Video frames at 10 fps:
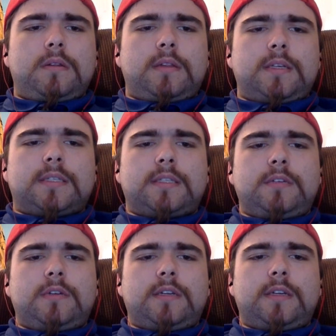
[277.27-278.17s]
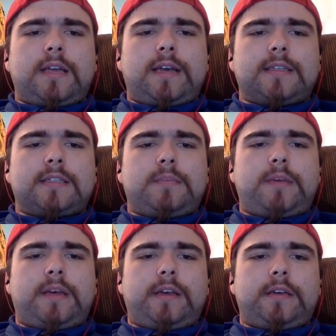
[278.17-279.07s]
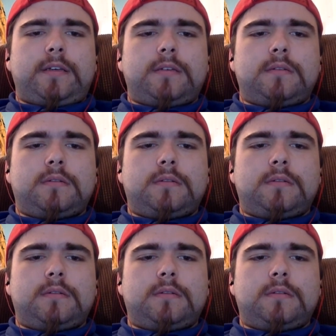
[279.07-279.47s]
this student has to pay